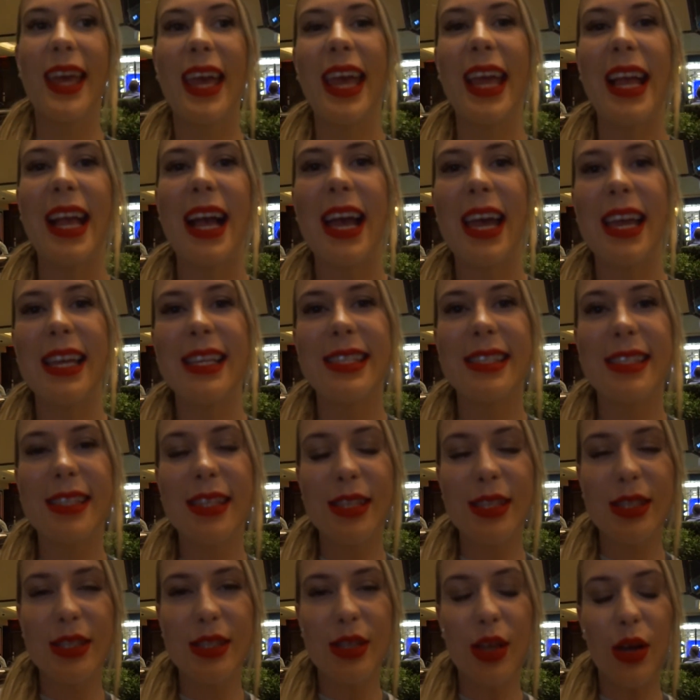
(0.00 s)
Hey guys,
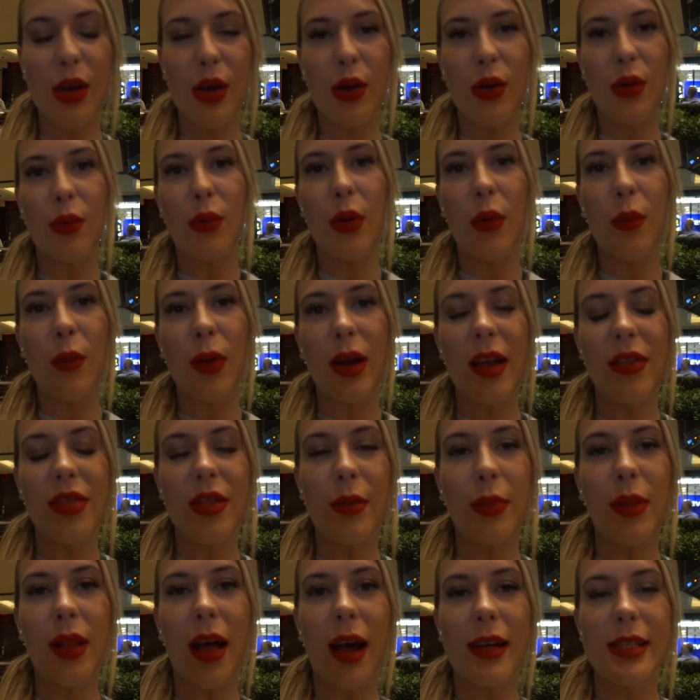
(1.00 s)
so we're at
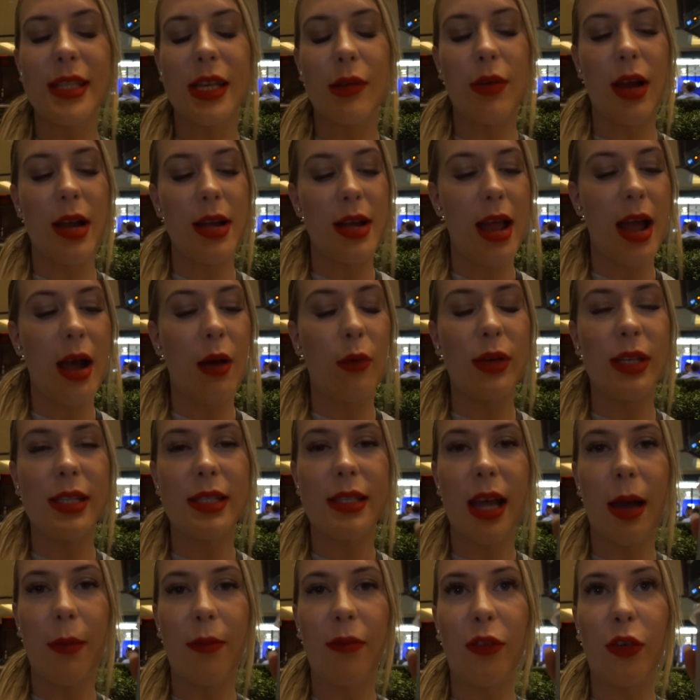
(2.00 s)
the plaza right now. We
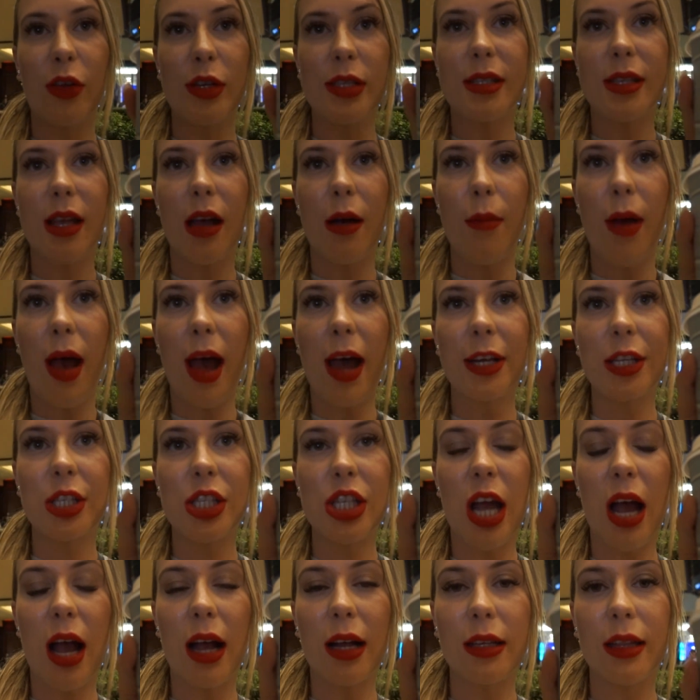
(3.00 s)
stopped for some hot
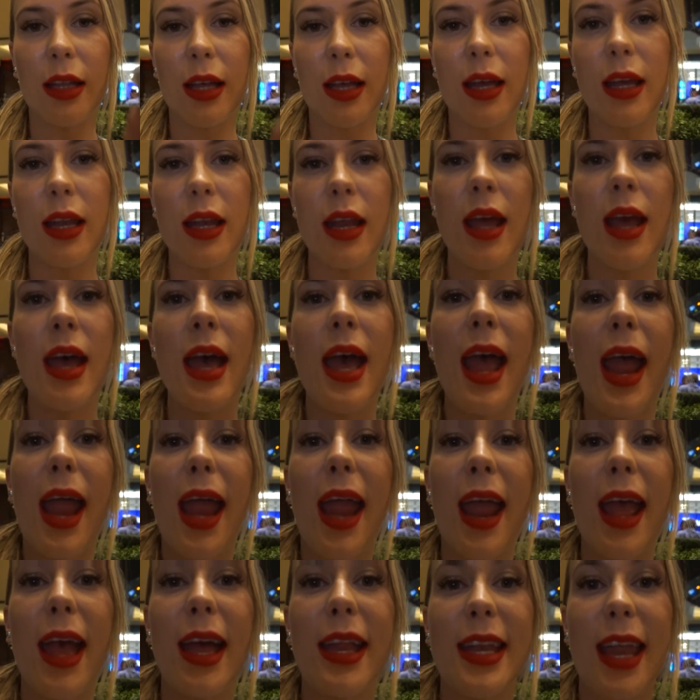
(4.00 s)
chocolate
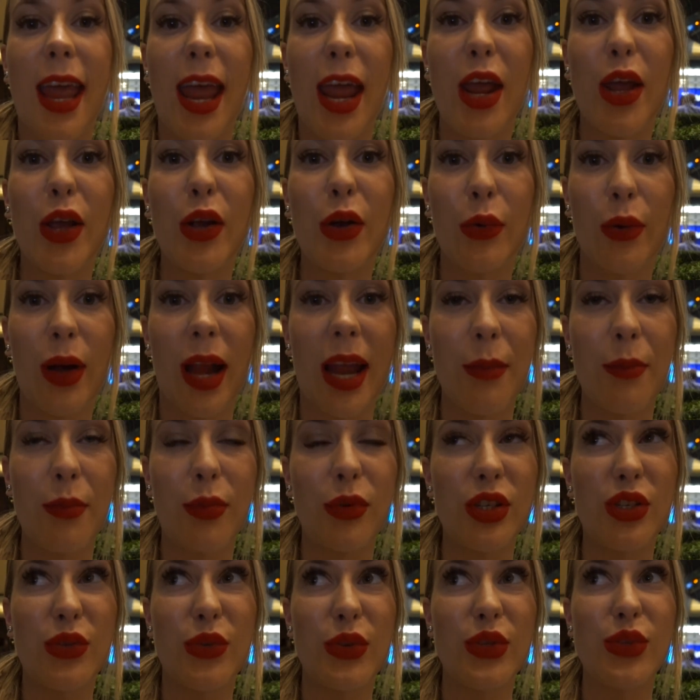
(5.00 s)
and a crepe,
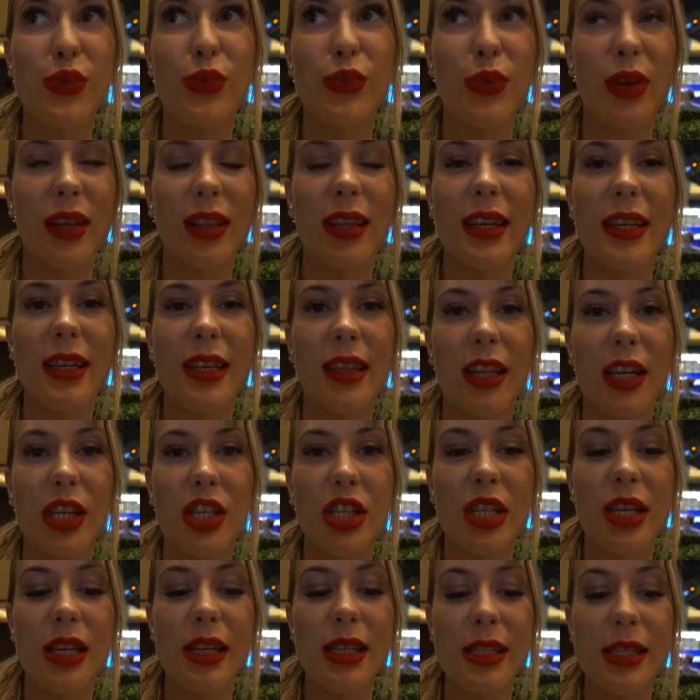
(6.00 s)
which was really
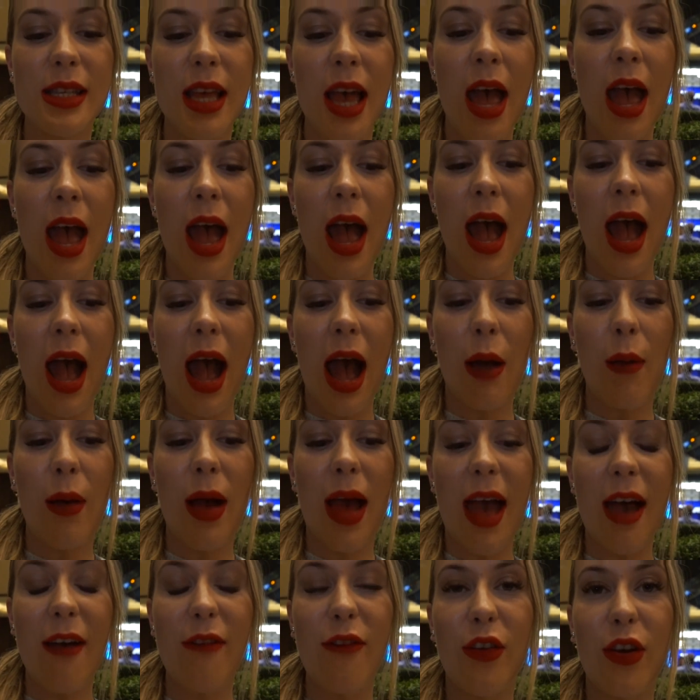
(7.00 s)
delicious.
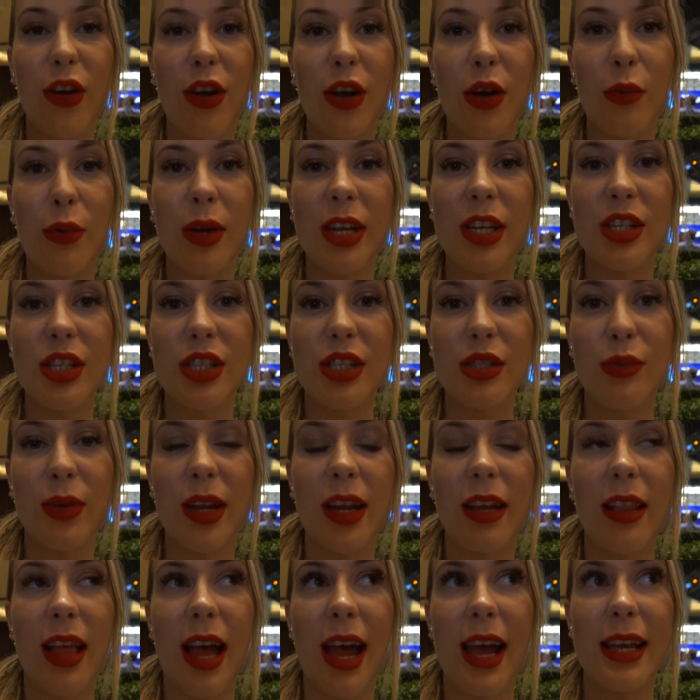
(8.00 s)
However, we just
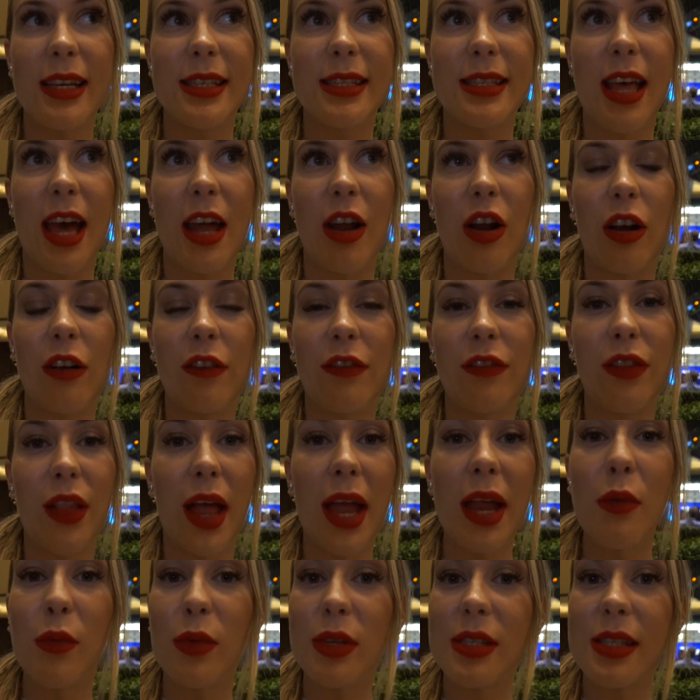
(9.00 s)
realized that our
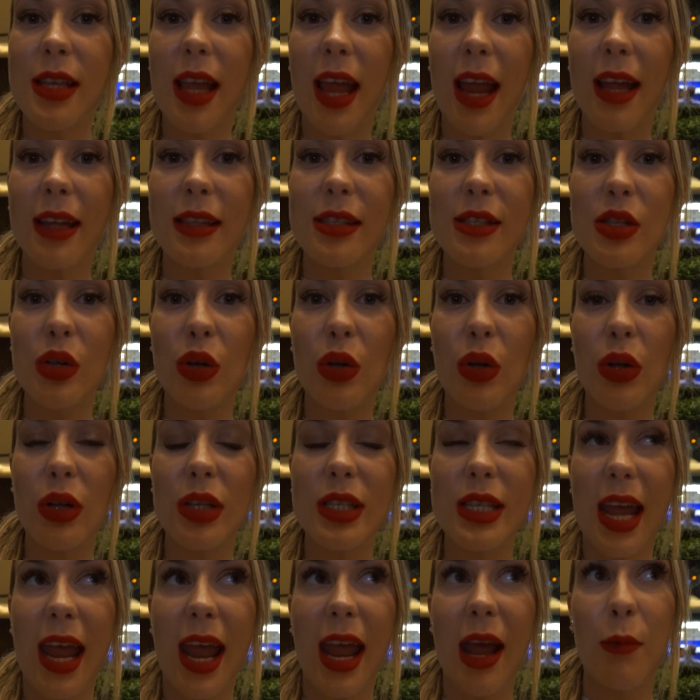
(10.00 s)
flight was
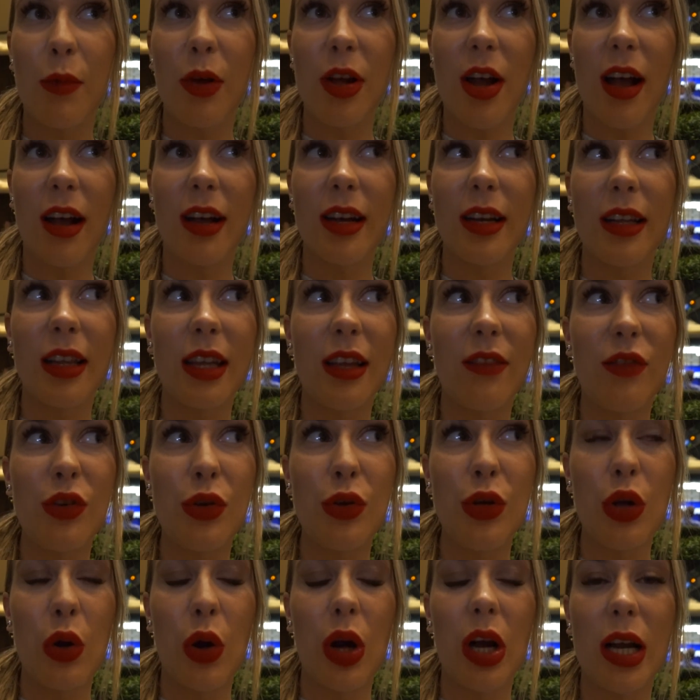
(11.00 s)
canceled and we're not going to leave
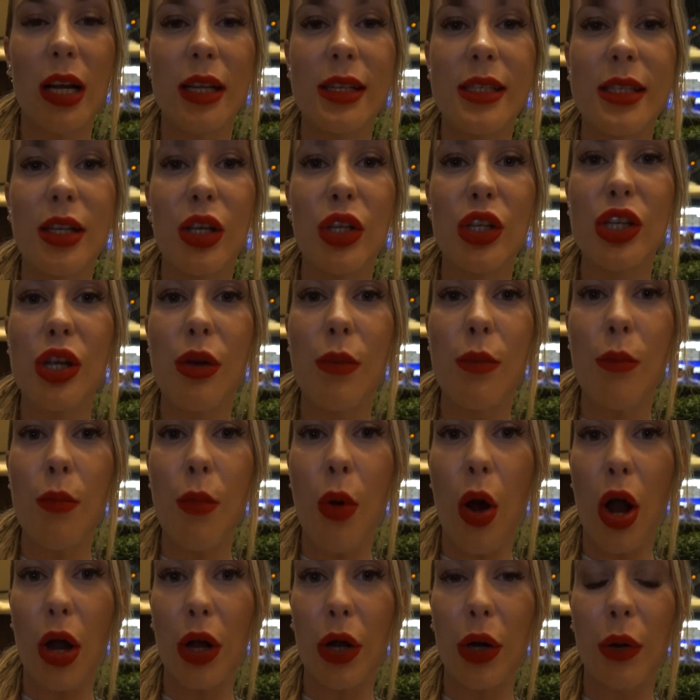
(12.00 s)
New York until
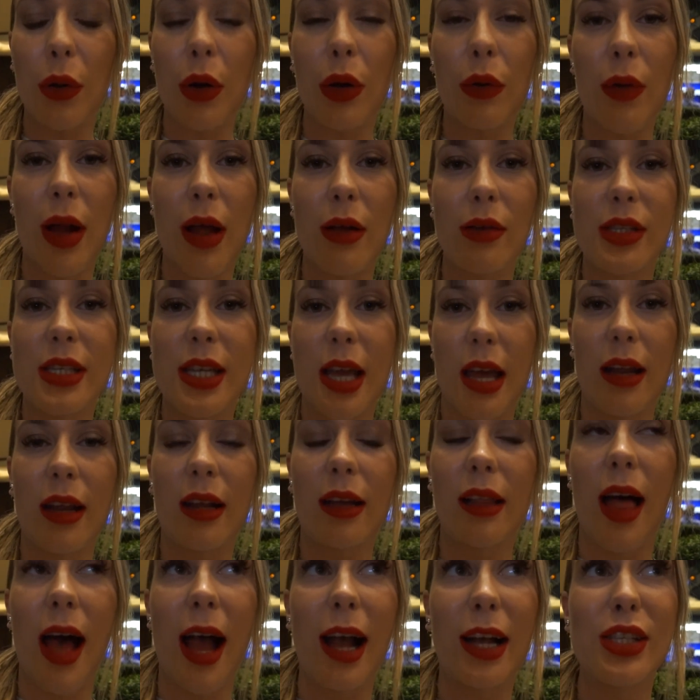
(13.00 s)
tomorrow around 10
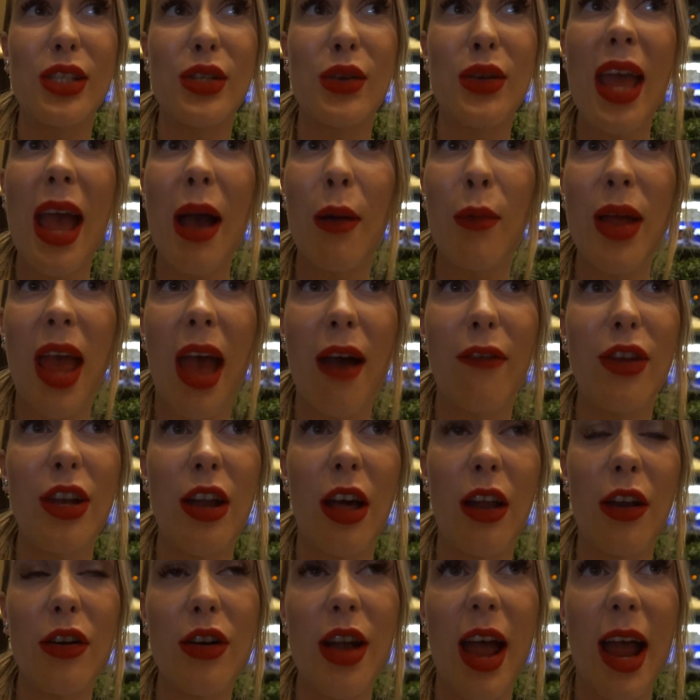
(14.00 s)
o'clock. So yeah, we have
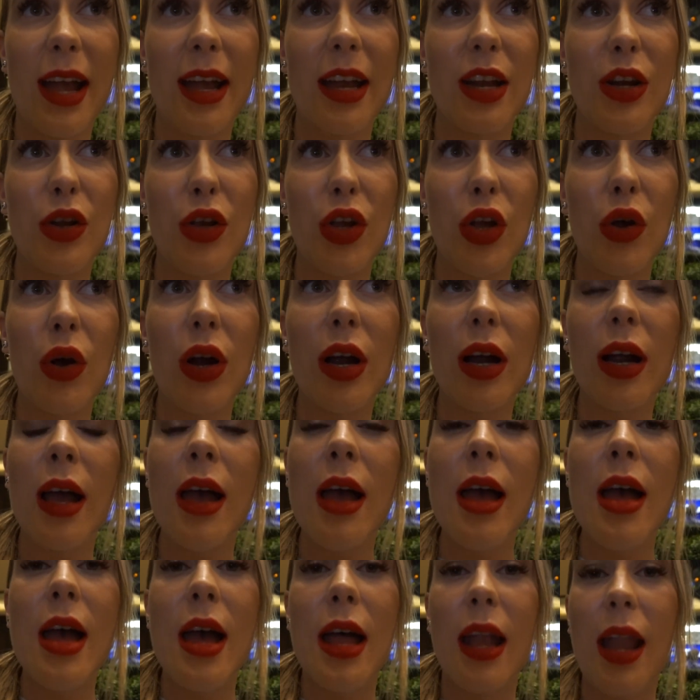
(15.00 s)
another night in New York.
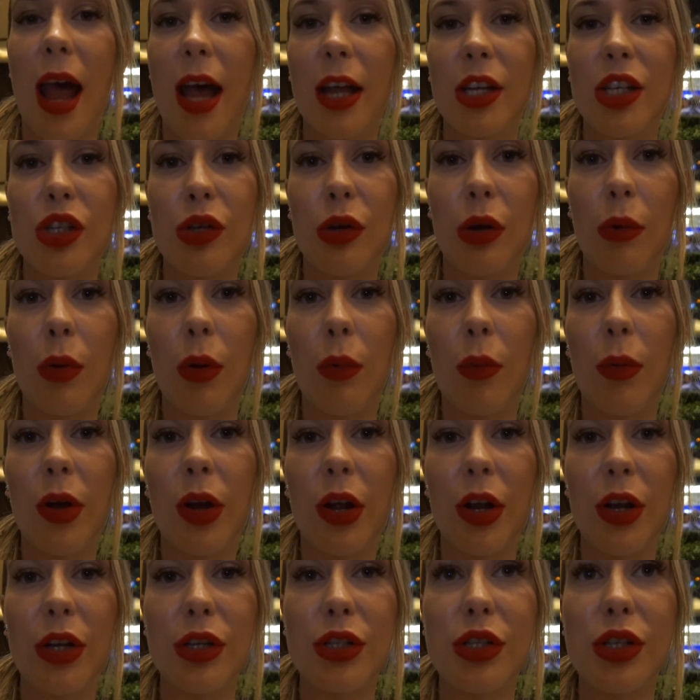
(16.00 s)
Not sure what
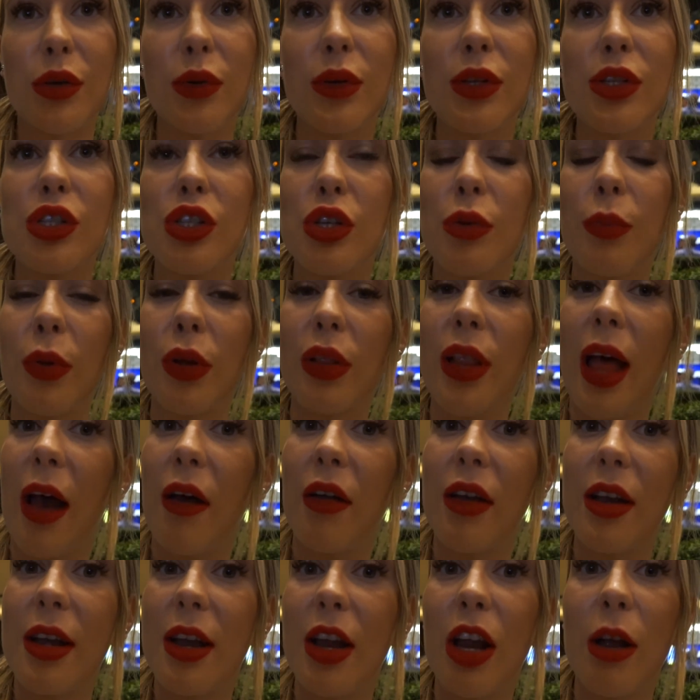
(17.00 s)
we're going to do. It's super
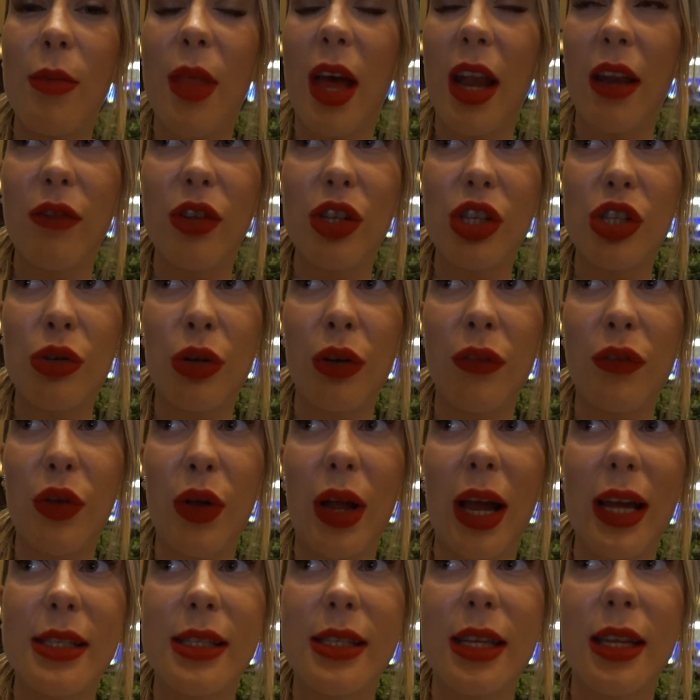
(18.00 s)
loud in here. I'm not even sure if
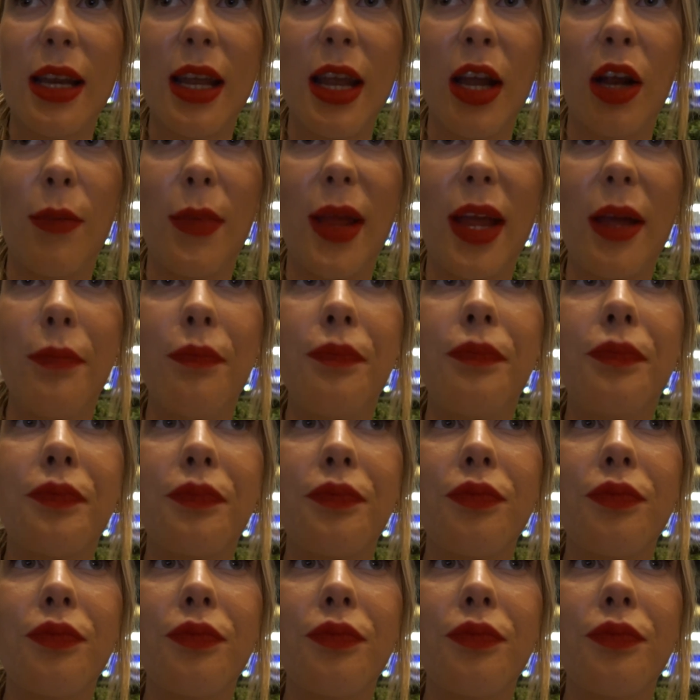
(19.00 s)
you guys can hear me.